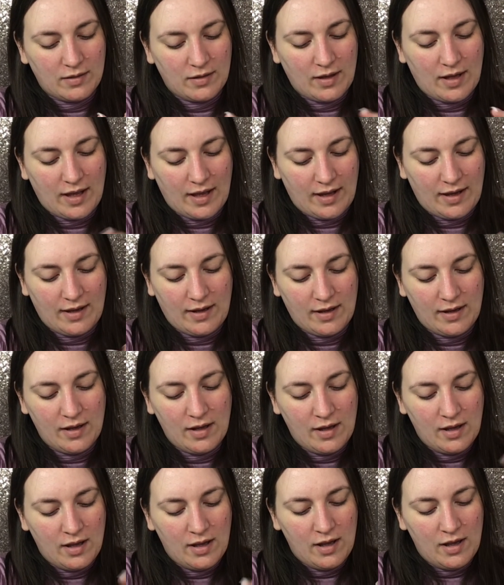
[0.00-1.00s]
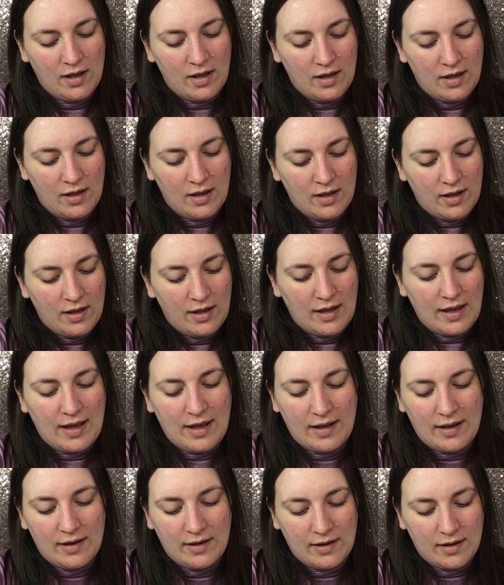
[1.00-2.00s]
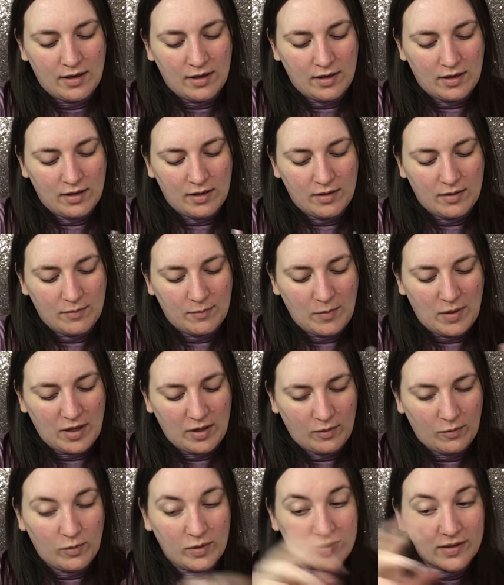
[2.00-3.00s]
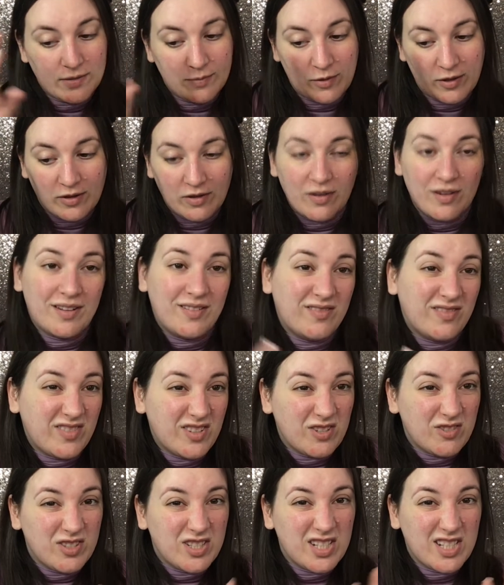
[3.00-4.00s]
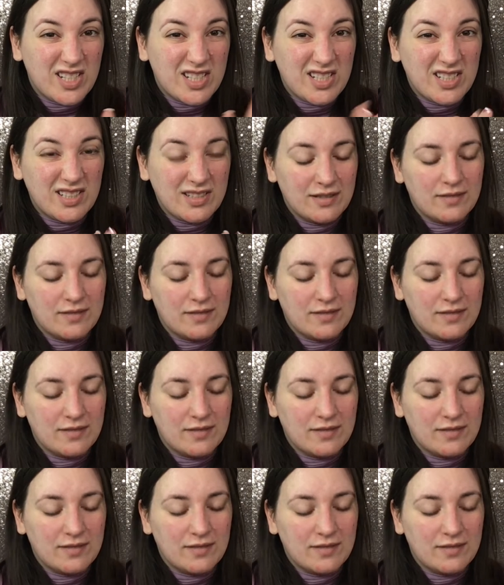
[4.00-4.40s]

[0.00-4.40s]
I had my once a month infusion.